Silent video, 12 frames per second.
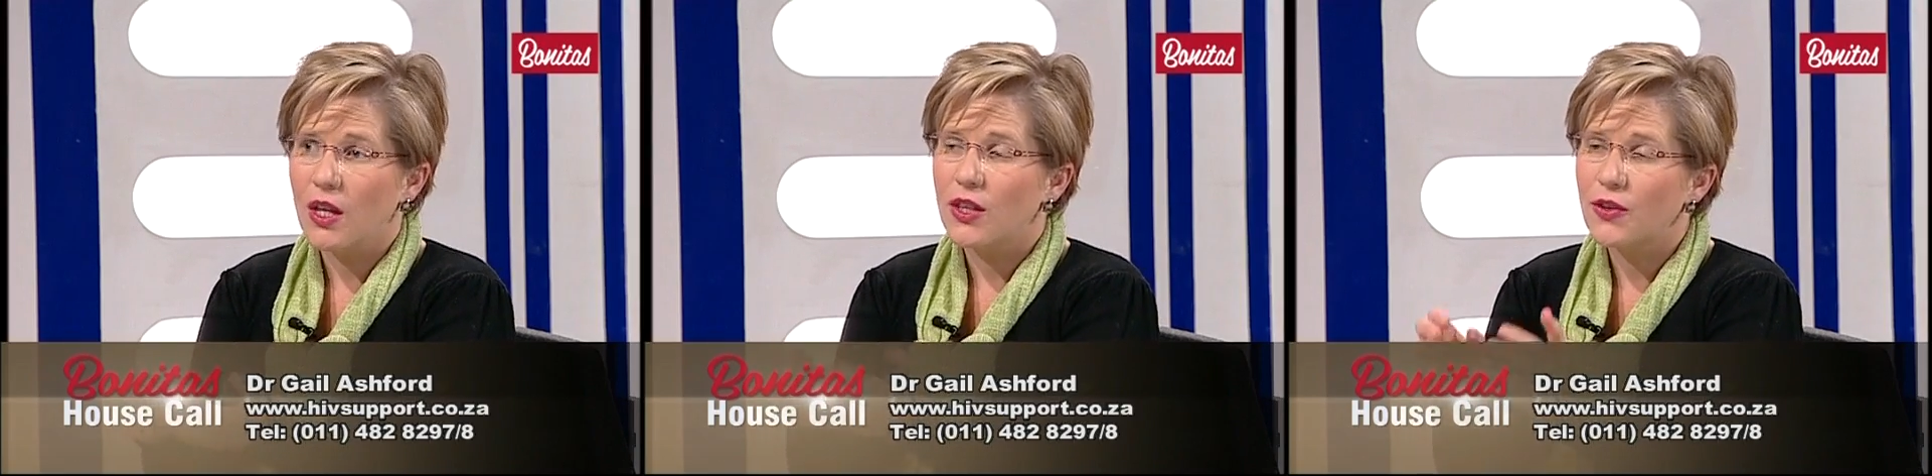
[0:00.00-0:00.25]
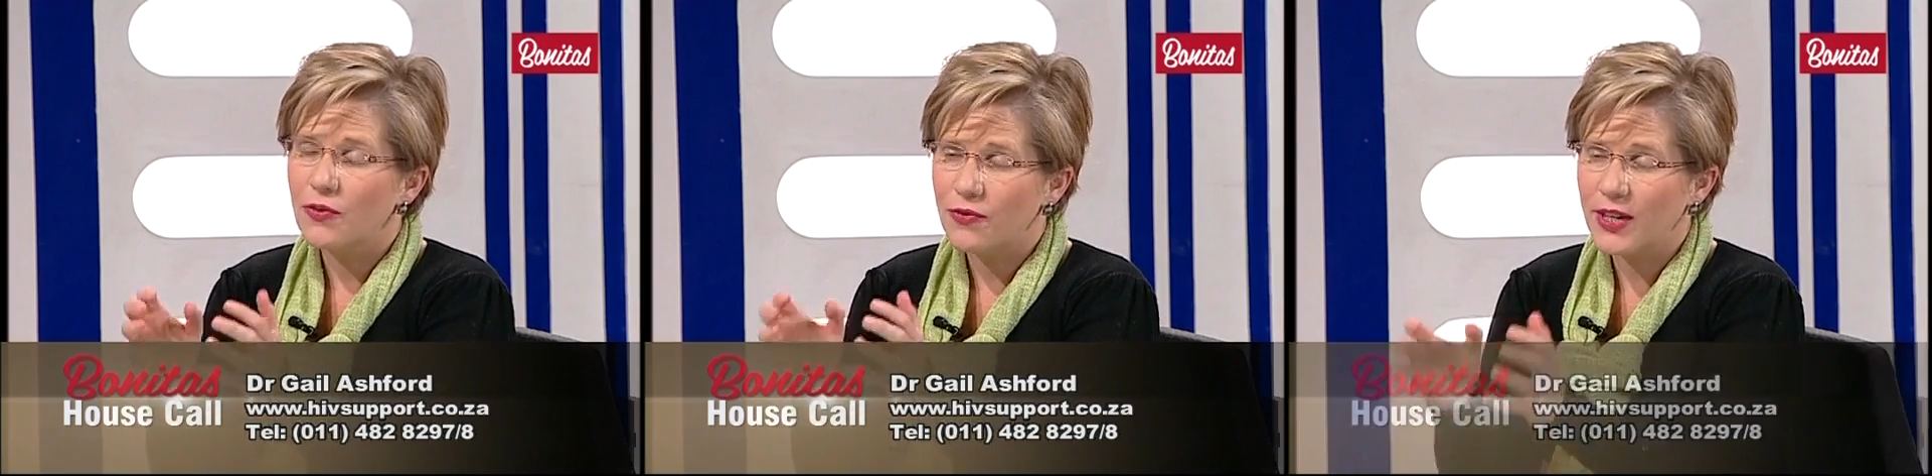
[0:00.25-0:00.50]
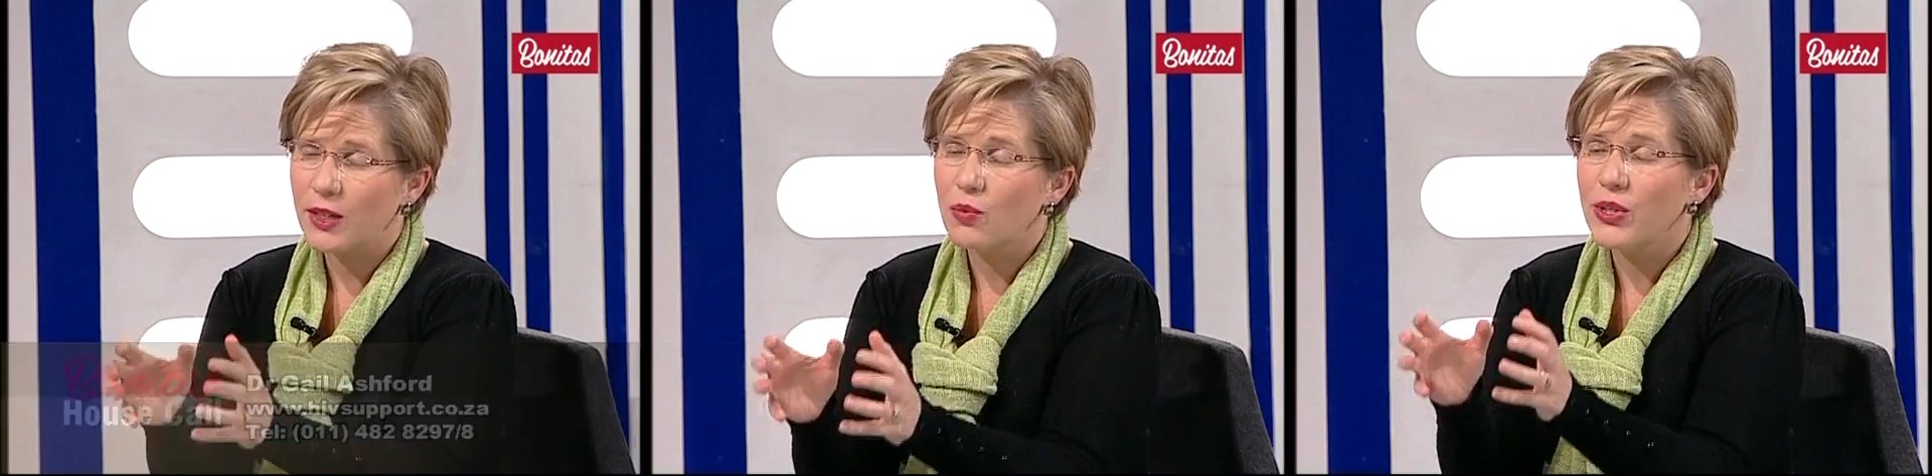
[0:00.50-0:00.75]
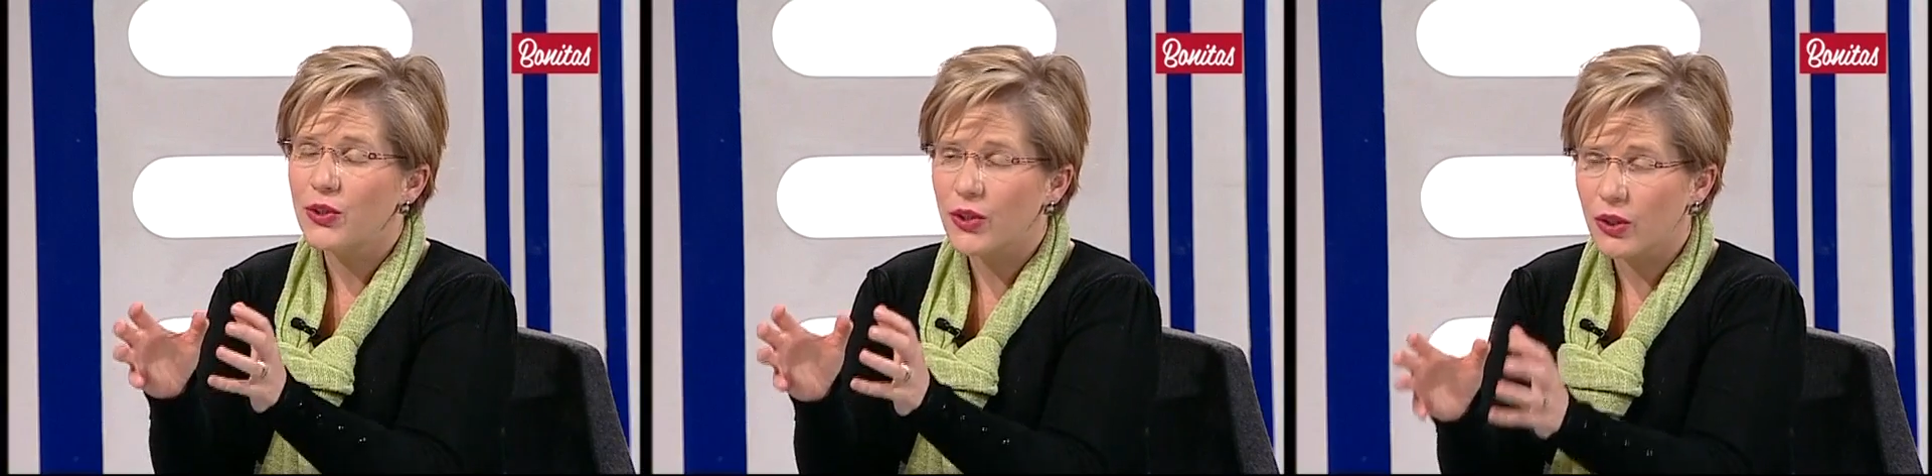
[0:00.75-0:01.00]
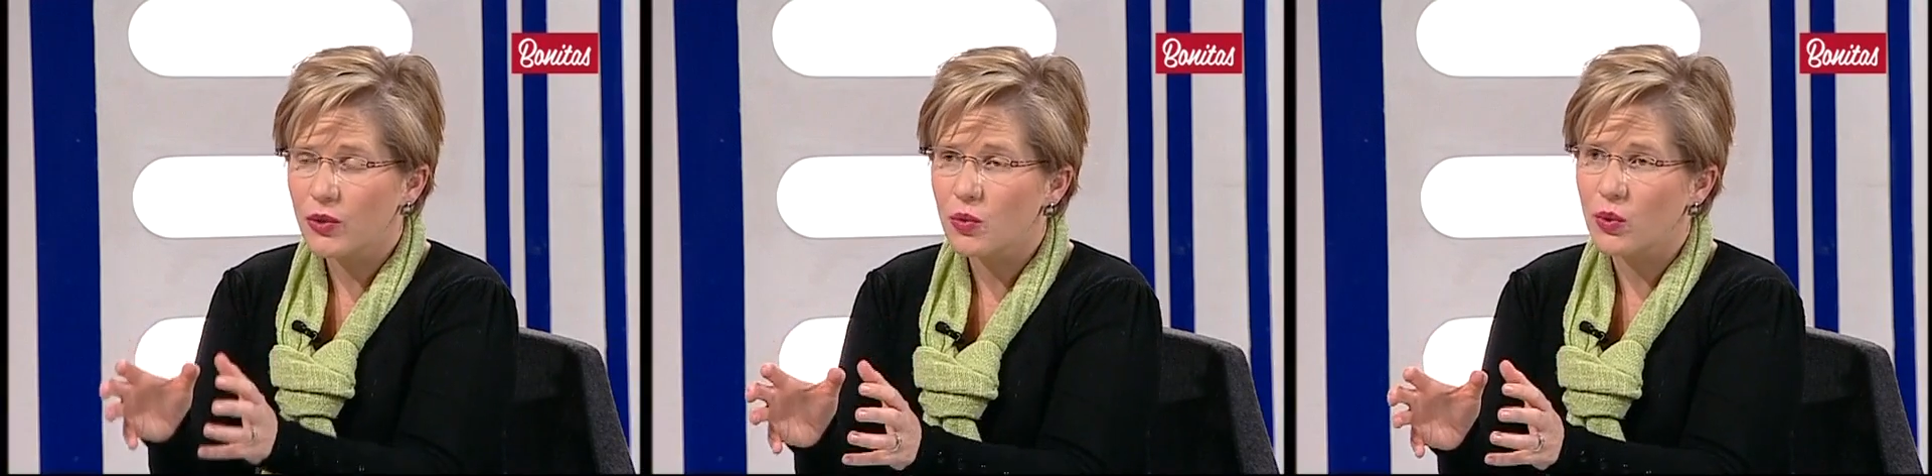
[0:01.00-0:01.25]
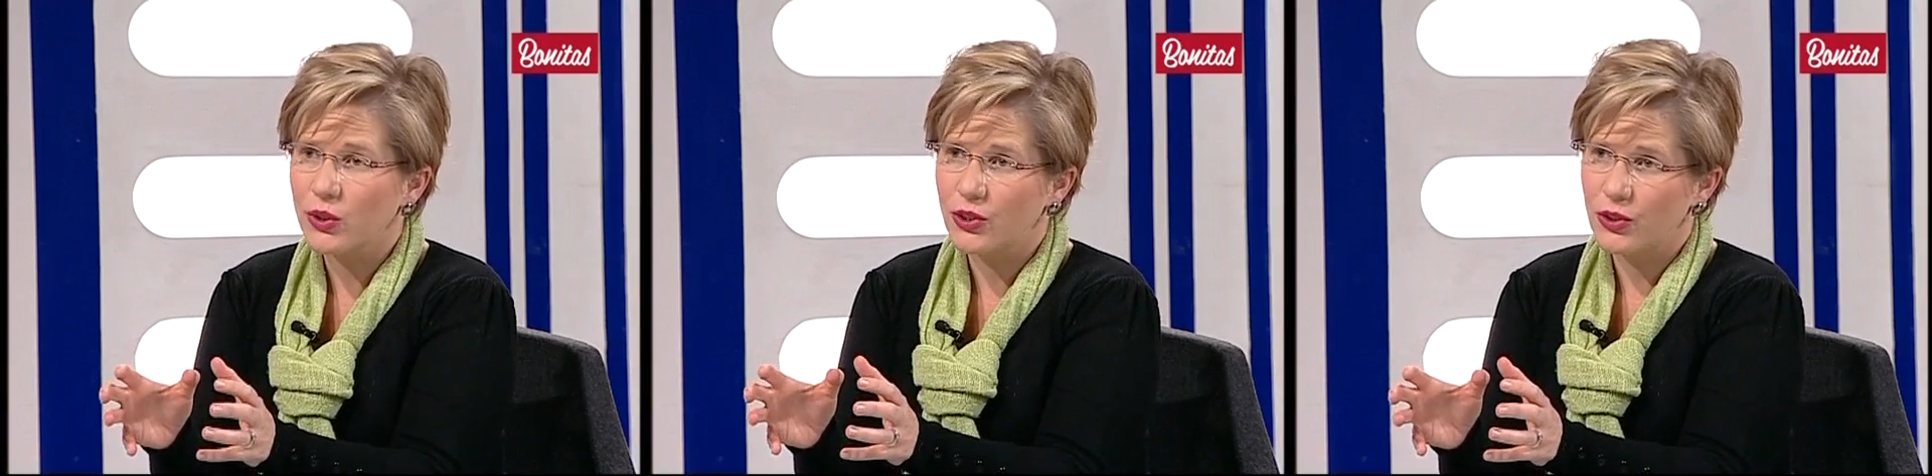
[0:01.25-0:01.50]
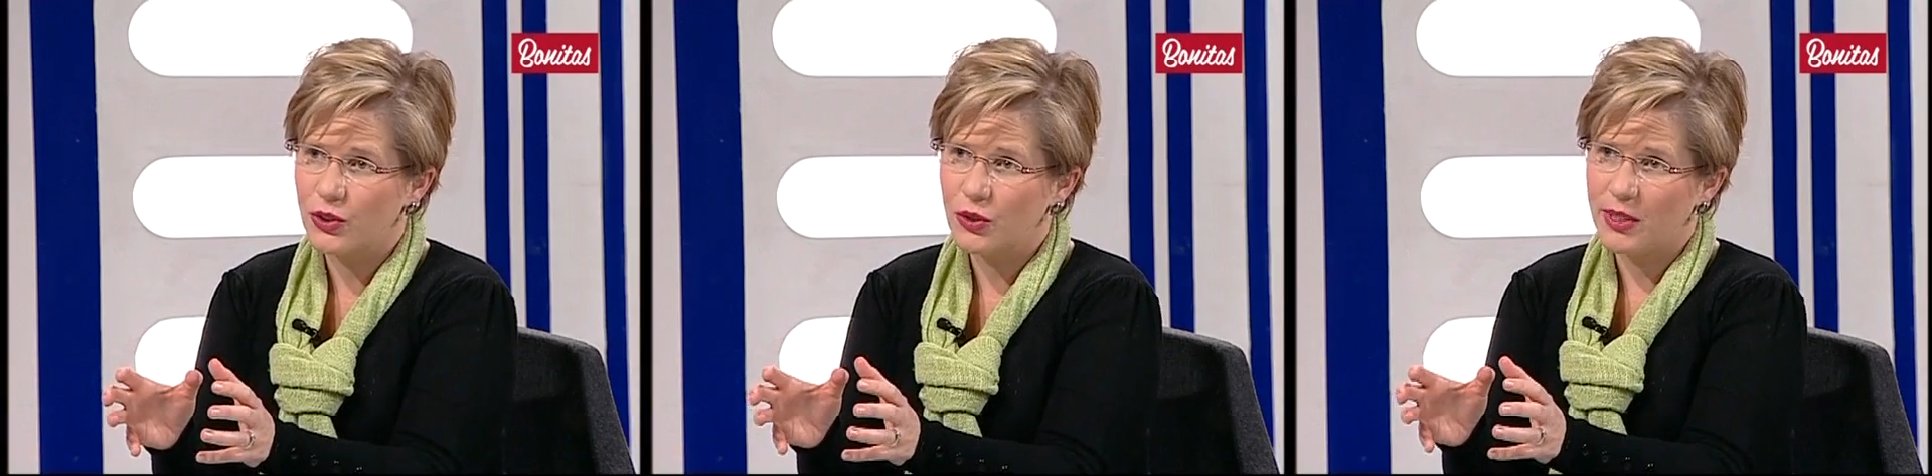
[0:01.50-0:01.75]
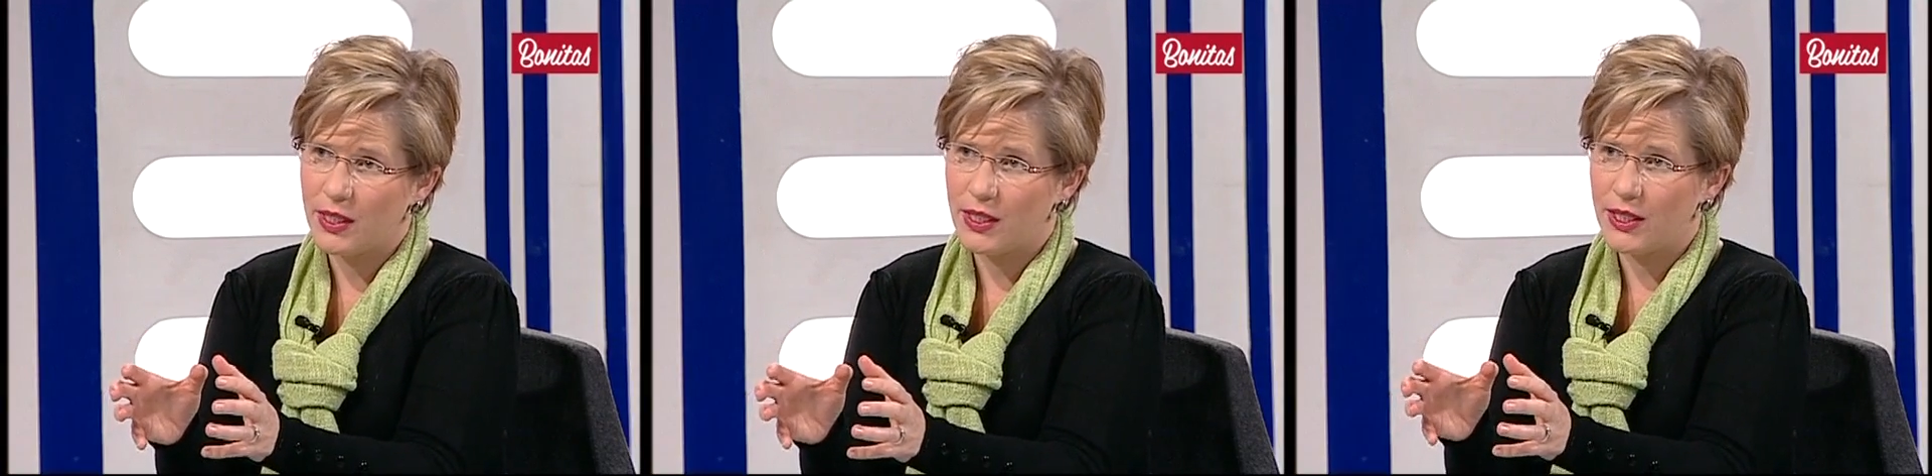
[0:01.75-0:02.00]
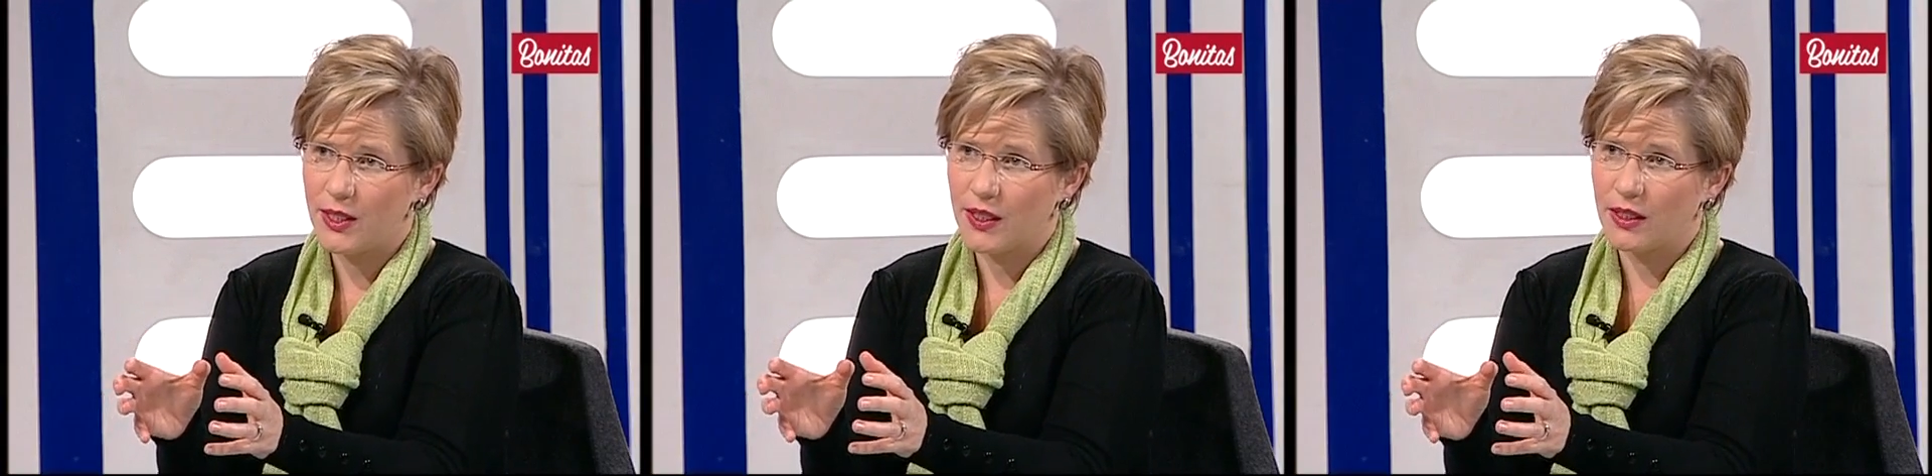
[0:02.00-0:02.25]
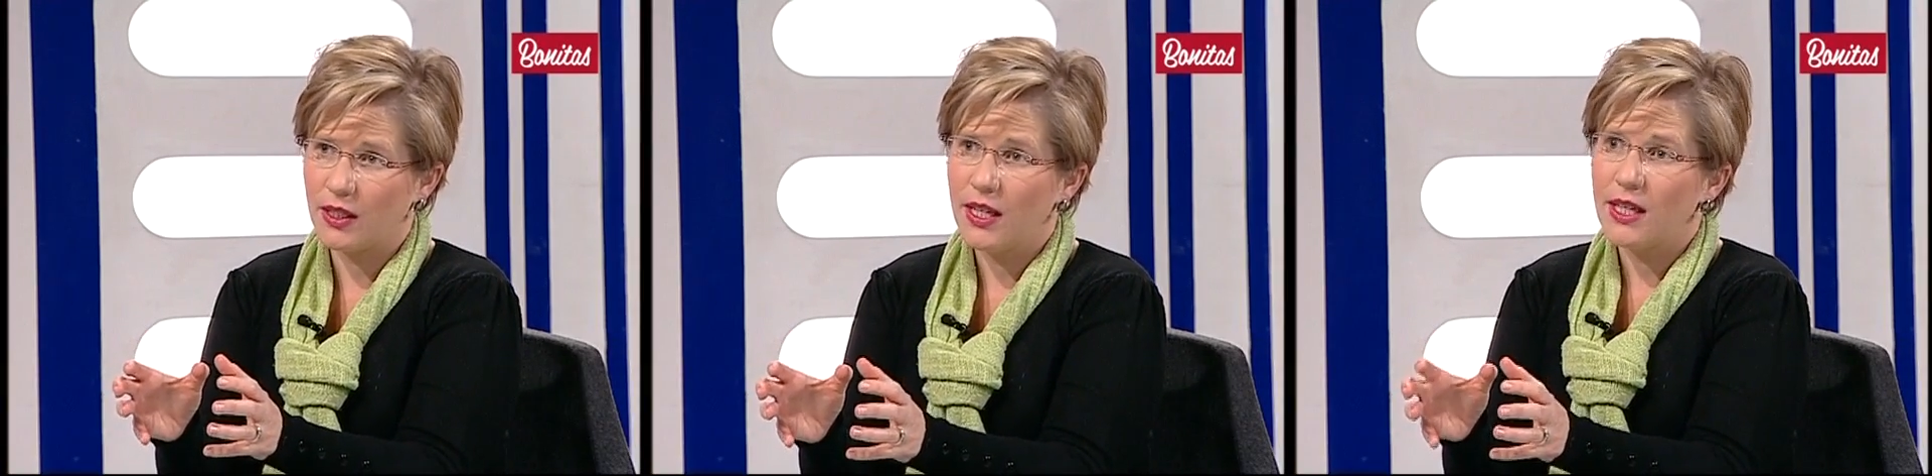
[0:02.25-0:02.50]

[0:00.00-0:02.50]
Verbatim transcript: The fat we don't want you to be eating